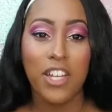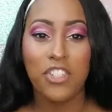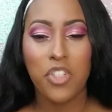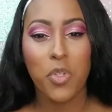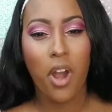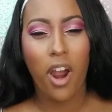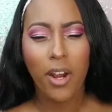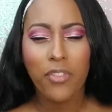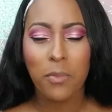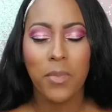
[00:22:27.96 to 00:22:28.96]
just so
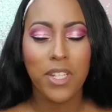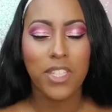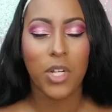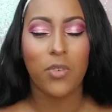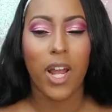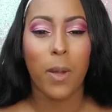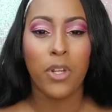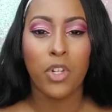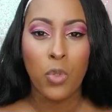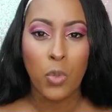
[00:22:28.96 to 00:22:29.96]
hard for me to grab
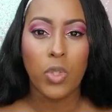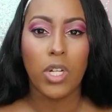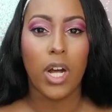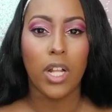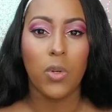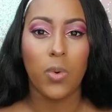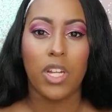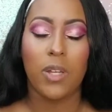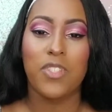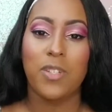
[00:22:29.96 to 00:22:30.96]
a nude color when
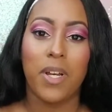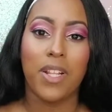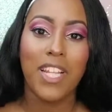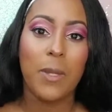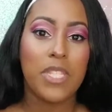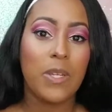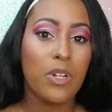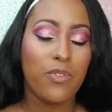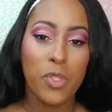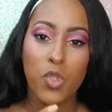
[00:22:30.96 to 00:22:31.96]
it comes to my lips.
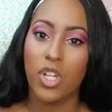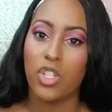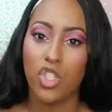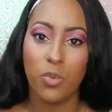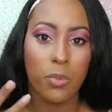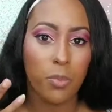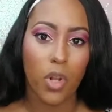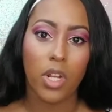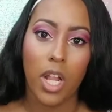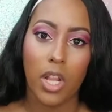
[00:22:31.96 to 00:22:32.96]
Even if I'm doing a super
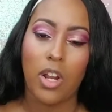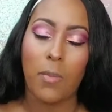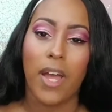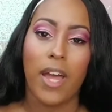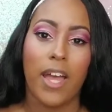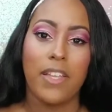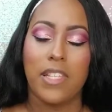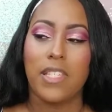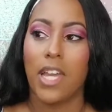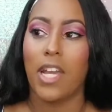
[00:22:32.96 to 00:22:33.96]
bold color on my eyes,
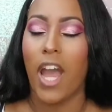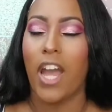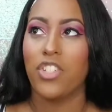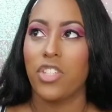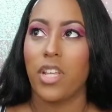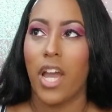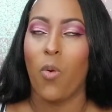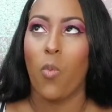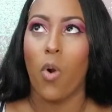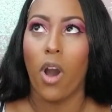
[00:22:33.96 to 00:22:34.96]
it's like I
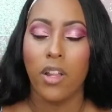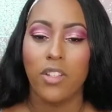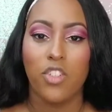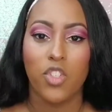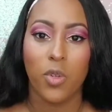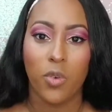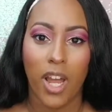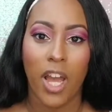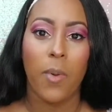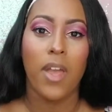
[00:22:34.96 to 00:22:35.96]
want to
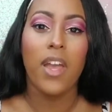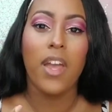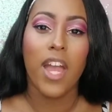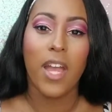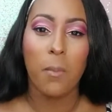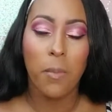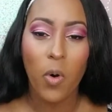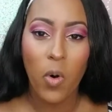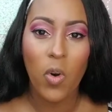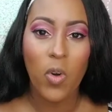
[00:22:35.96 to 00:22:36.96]
grab a
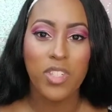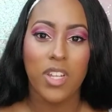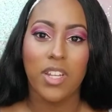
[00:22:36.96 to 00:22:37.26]
bold